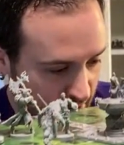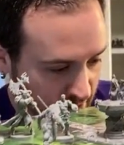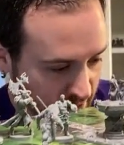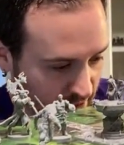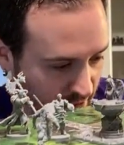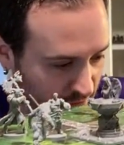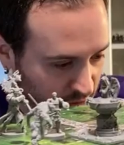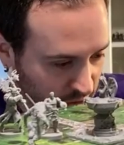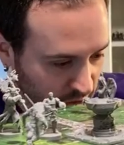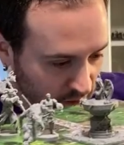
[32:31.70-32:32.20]
let's
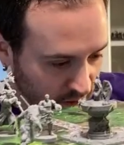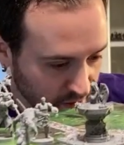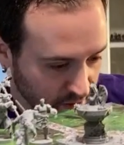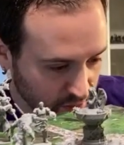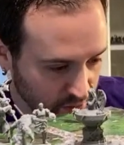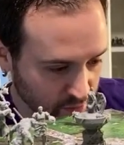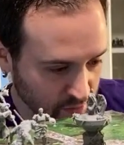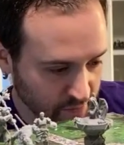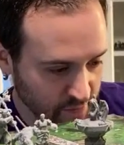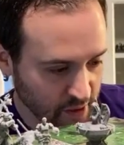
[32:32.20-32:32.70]
see if there's any other
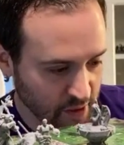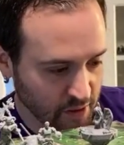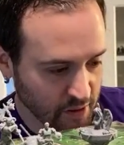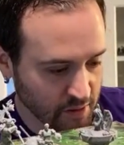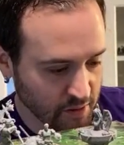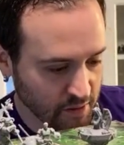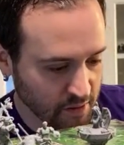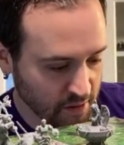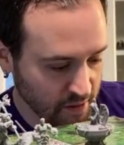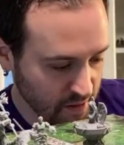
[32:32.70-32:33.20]
cool
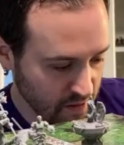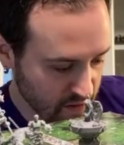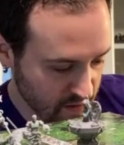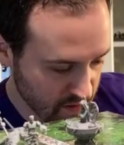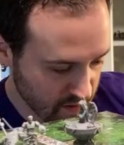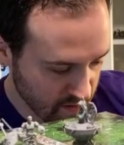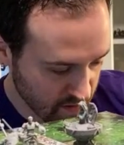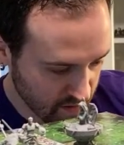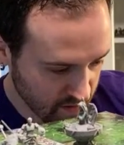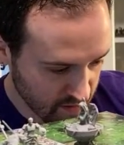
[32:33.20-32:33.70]
features
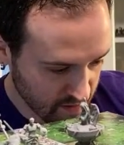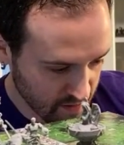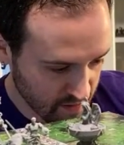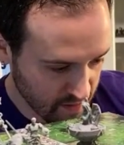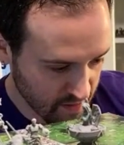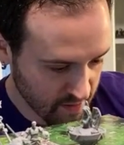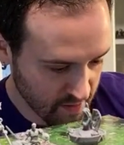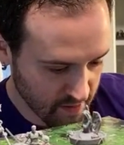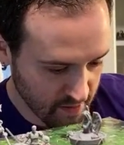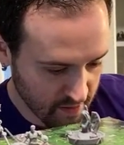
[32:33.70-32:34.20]

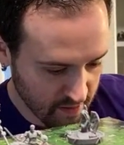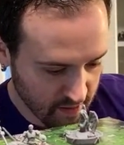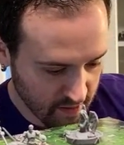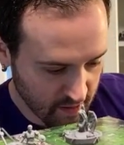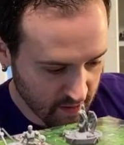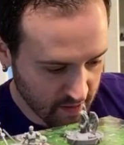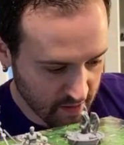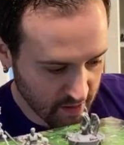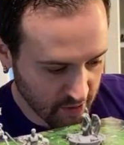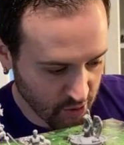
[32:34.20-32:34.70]

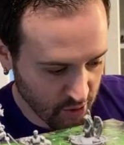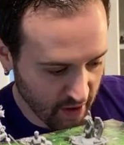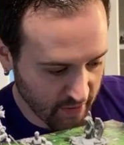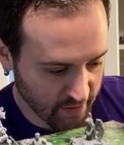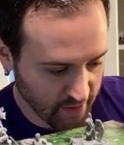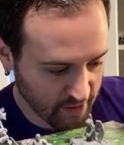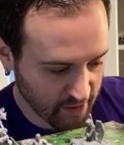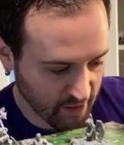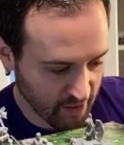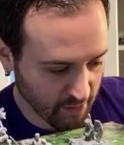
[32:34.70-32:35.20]
you
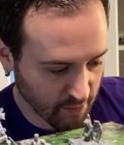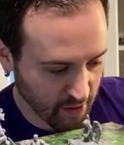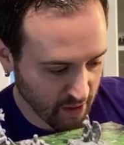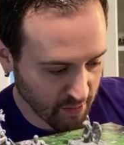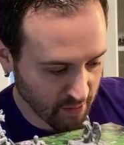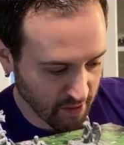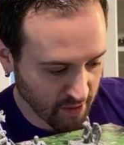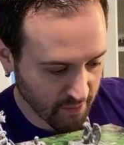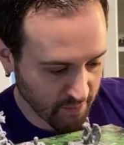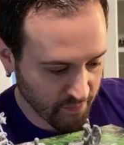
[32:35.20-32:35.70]
haven't seen
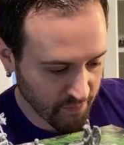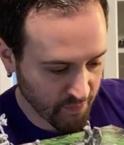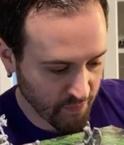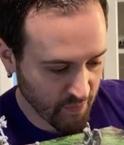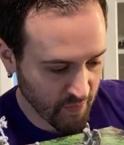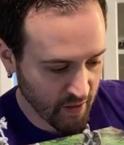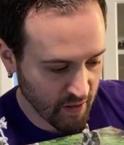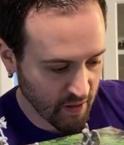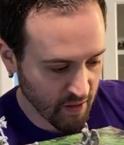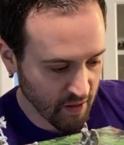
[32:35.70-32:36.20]
maybe.
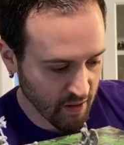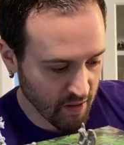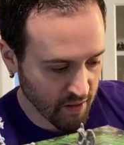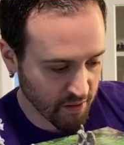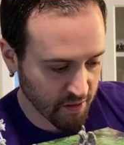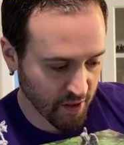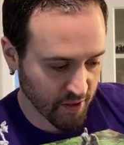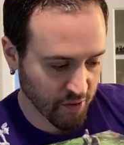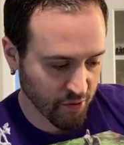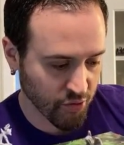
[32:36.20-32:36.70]

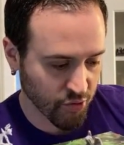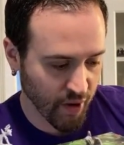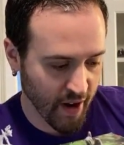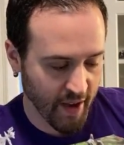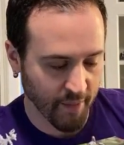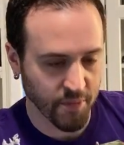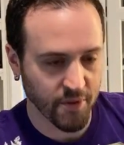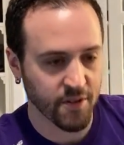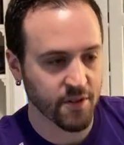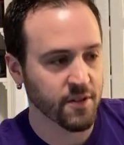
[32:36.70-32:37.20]
There's also
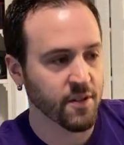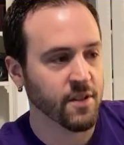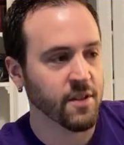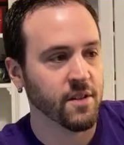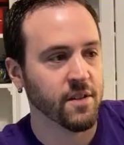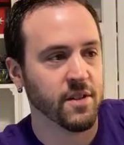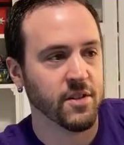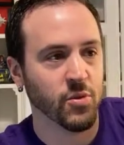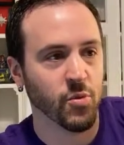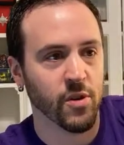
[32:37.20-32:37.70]
traps.
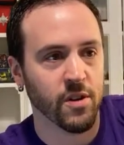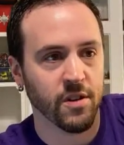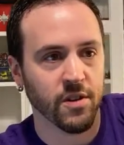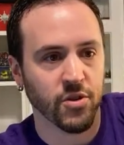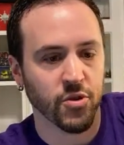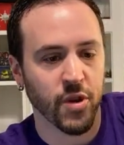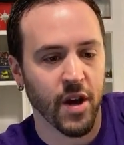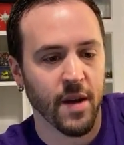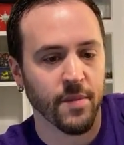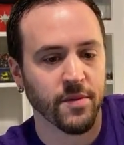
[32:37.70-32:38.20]
This is one of the
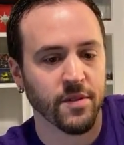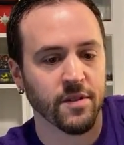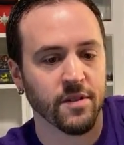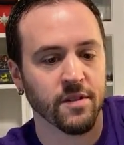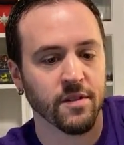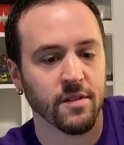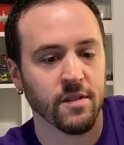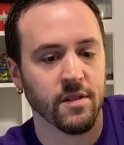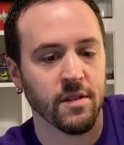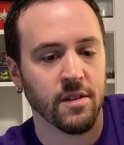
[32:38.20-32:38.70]
traps. This
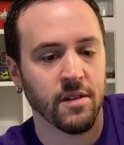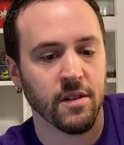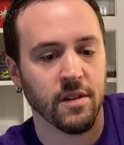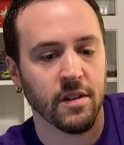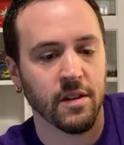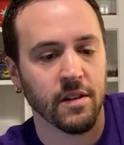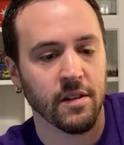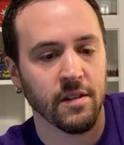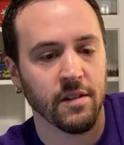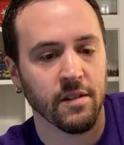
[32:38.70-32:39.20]
is the
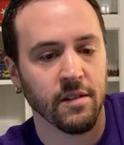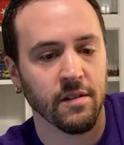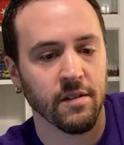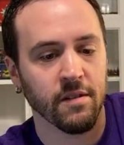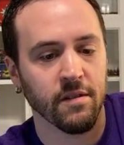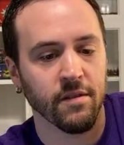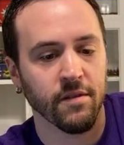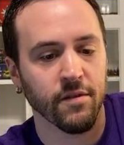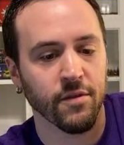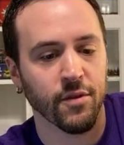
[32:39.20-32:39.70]

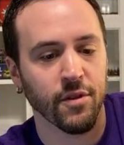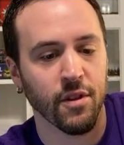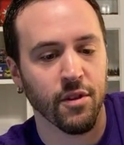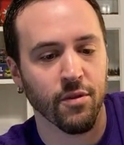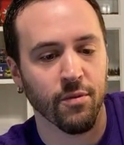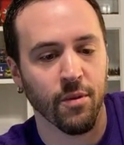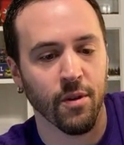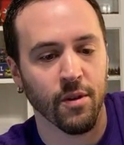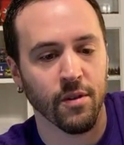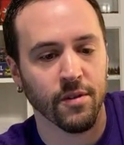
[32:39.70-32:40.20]
for the
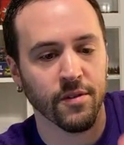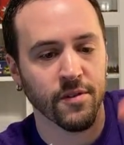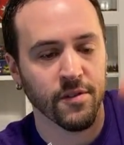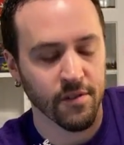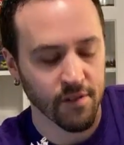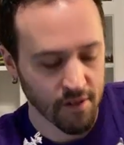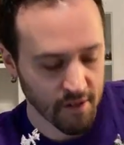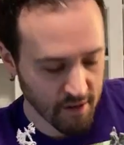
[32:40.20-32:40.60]
thralls.